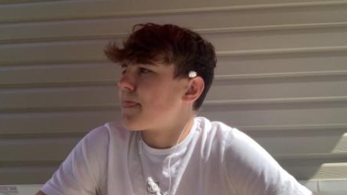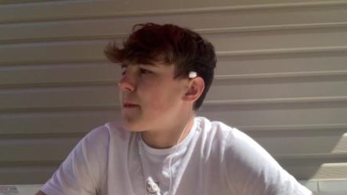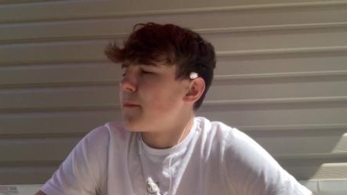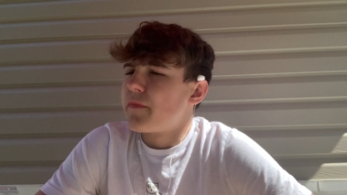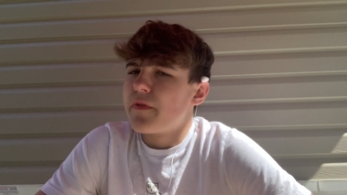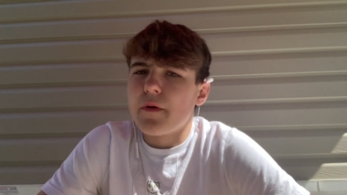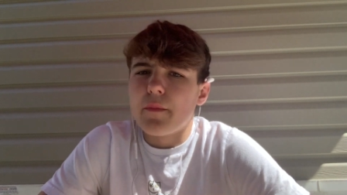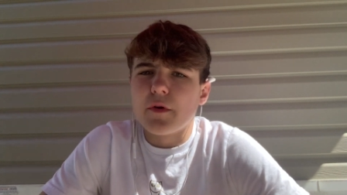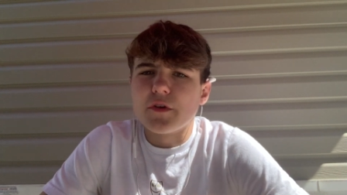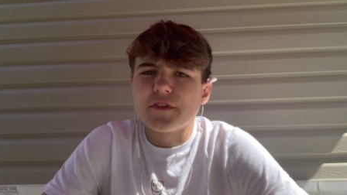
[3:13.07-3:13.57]

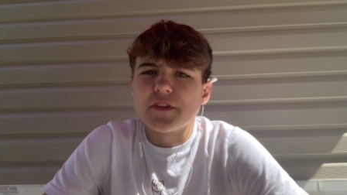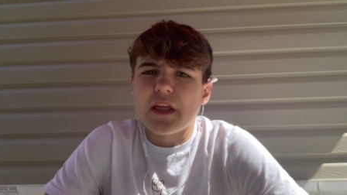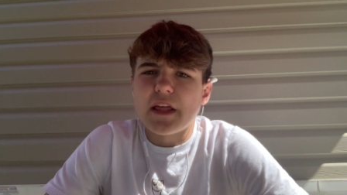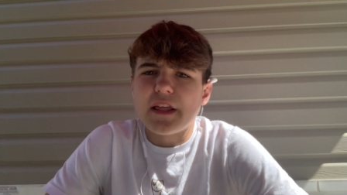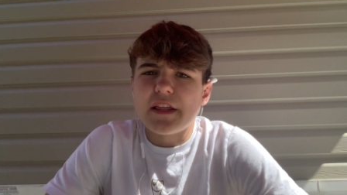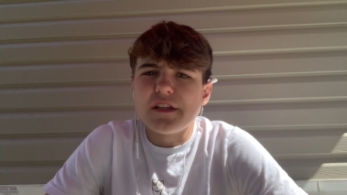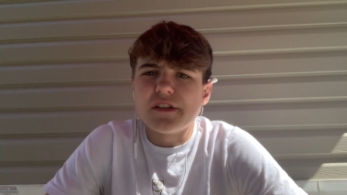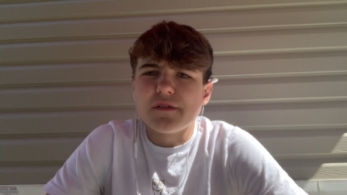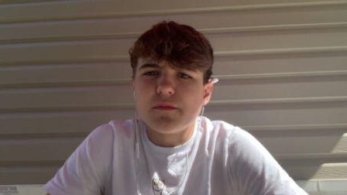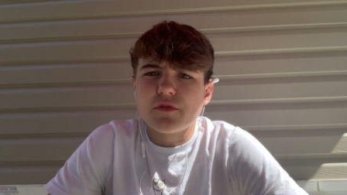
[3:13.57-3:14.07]
they'll most
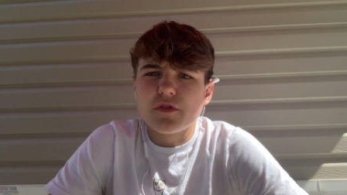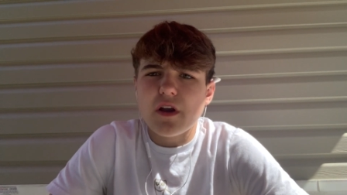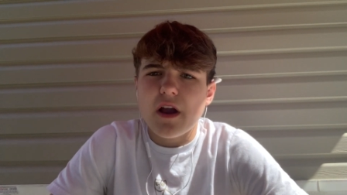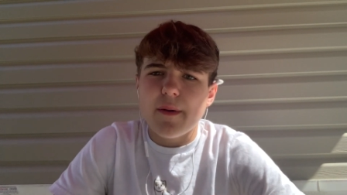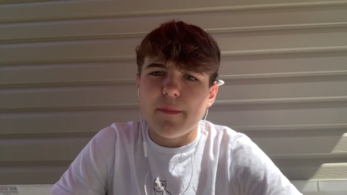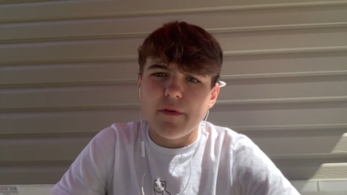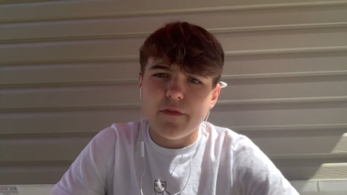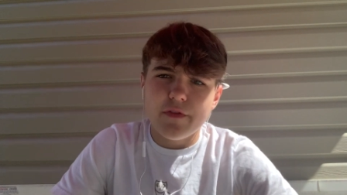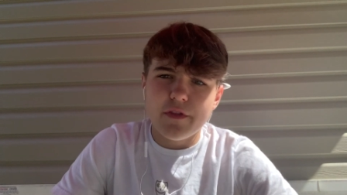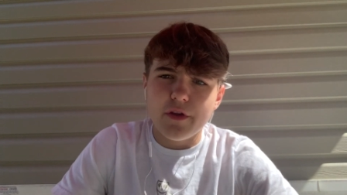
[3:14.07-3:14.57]
likely
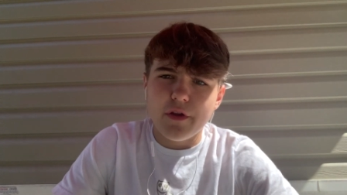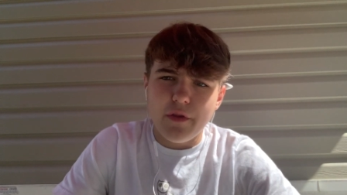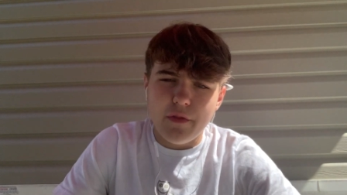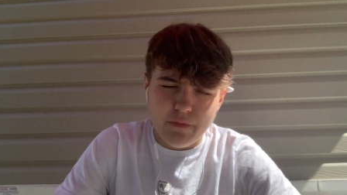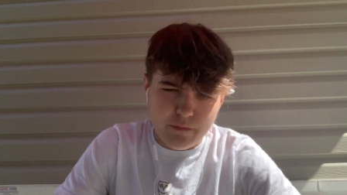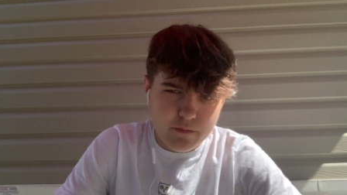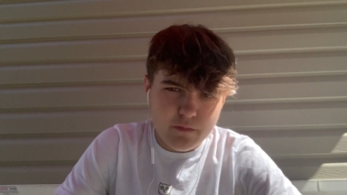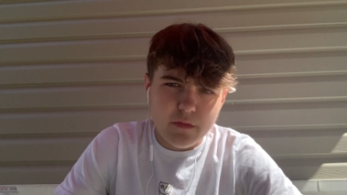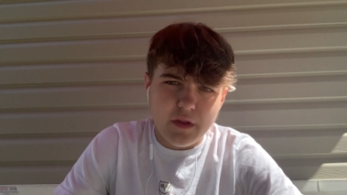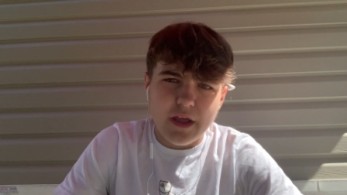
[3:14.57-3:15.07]
subscribe if they're
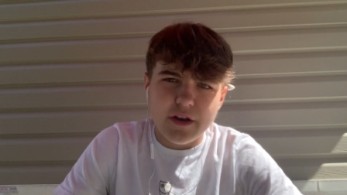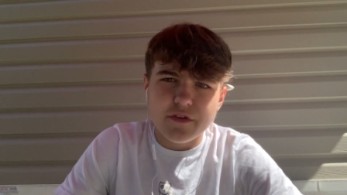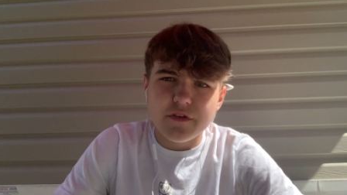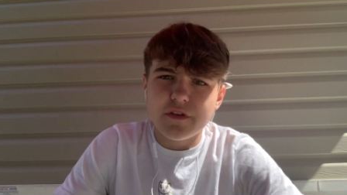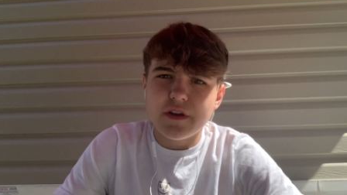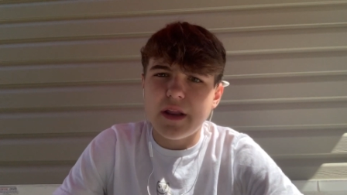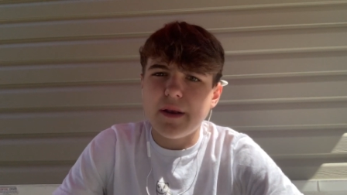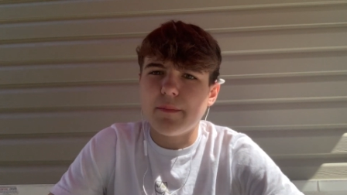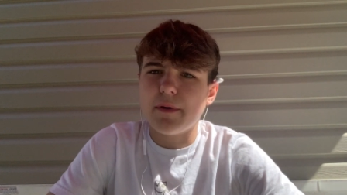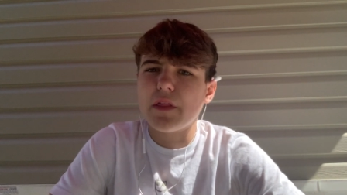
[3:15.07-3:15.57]

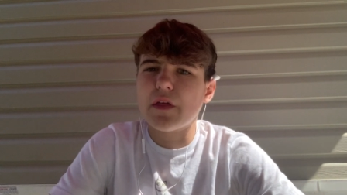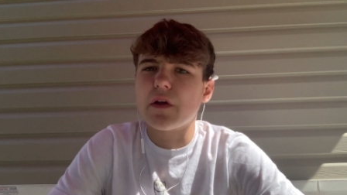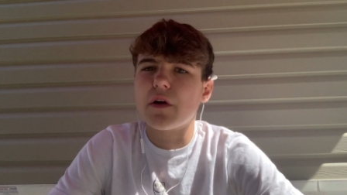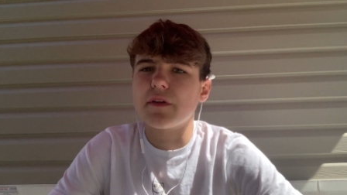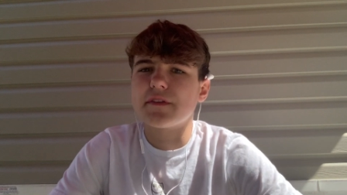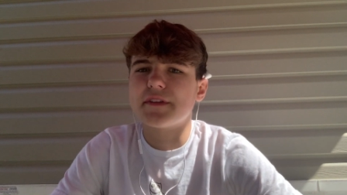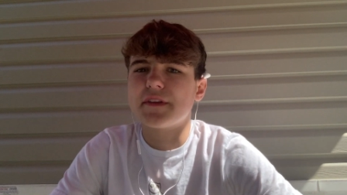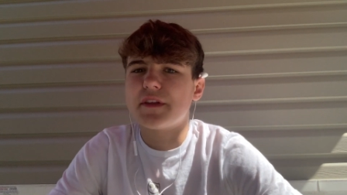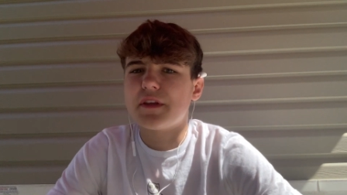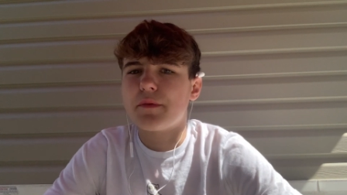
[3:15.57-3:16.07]
entertained by the
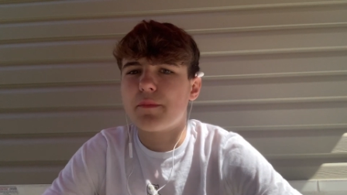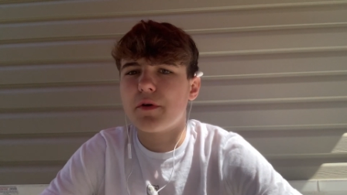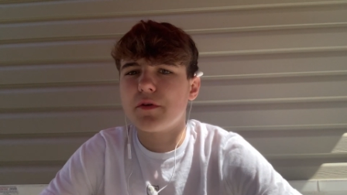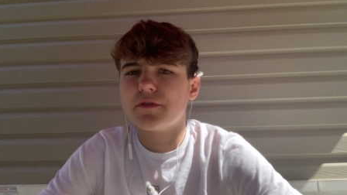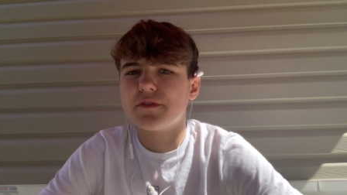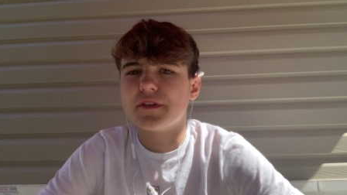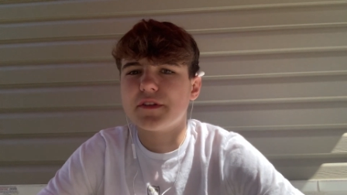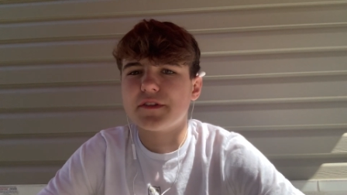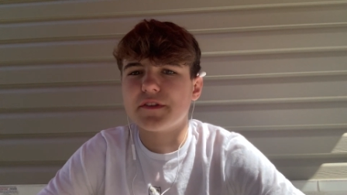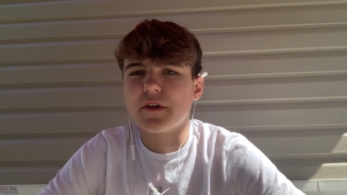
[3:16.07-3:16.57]
content you posted.